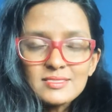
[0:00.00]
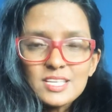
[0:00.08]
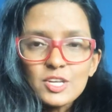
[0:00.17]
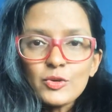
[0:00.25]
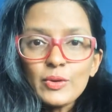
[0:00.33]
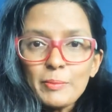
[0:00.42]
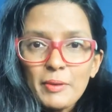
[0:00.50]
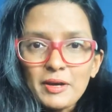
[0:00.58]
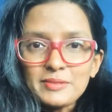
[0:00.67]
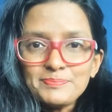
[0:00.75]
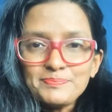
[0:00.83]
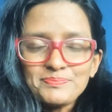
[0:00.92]
to creep
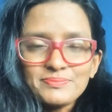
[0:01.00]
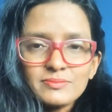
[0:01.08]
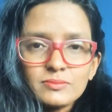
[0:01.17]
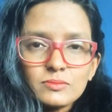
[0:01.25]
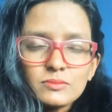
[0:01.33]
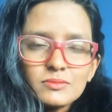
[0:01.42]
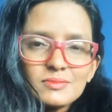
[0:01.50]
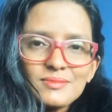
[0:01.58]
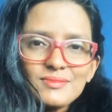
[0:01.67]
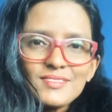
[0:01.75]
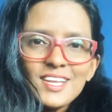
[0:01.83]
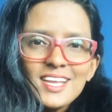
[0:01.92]
on.
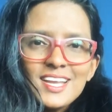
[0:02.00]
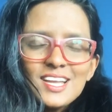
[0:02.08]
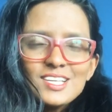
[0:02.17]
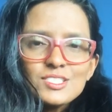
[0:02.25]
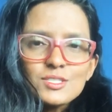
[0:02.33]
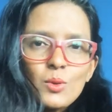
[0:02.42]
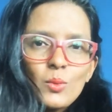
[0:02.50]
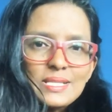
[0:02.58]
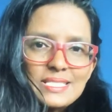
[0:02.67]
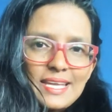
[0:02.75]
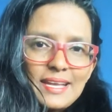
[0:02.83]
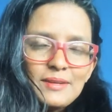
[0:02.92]
So one
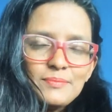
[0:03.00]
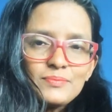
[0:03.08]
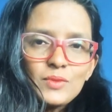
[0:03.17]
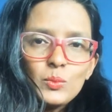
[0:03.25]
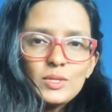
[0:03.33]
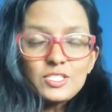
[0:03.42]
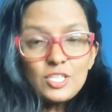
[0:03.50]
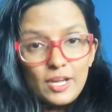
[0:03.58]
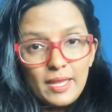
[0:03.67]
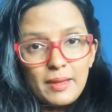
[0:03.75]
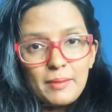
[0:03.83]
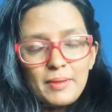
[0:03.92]
day we took
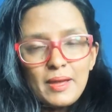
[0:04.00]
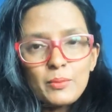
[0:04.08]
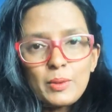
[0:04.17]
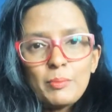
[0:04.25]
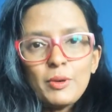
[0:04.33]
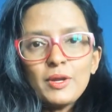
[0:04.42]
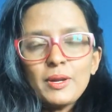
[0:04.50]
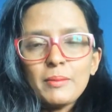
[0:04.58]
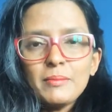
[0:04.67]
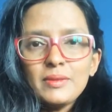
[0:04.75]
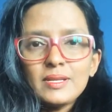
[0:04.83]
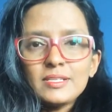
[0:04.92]
him and we put
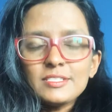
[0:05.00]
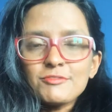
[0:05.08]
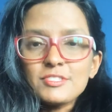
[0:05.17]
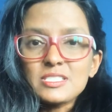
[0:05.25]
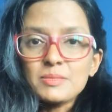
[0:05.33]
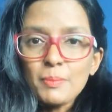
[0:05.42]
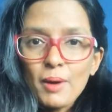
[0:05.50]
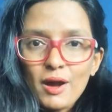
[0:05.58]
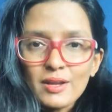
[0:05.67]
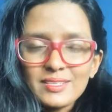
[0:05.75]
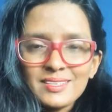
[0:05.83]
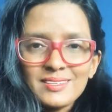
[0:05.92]
him in a different
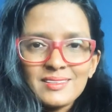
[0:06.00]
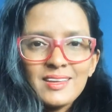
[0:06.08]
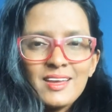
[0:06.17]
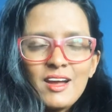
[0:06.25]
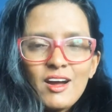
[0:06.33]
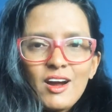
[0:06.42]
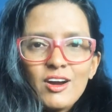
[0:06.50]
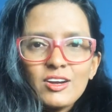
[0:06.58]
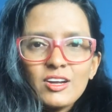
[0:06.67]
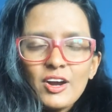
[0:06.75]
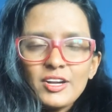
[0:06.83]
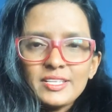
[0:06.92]
spot in our
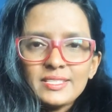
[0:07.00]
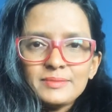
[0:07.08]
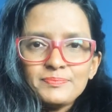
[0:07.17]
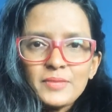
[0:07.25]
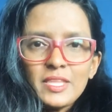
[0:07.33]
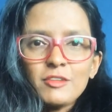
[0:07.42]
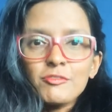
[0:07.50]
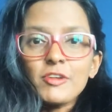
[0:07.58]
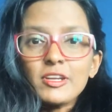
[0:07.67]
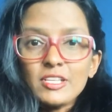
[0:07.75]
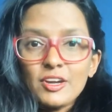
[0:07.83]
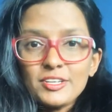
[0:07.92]
garden in the
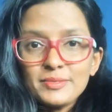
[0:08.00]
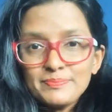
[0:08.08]
front yard.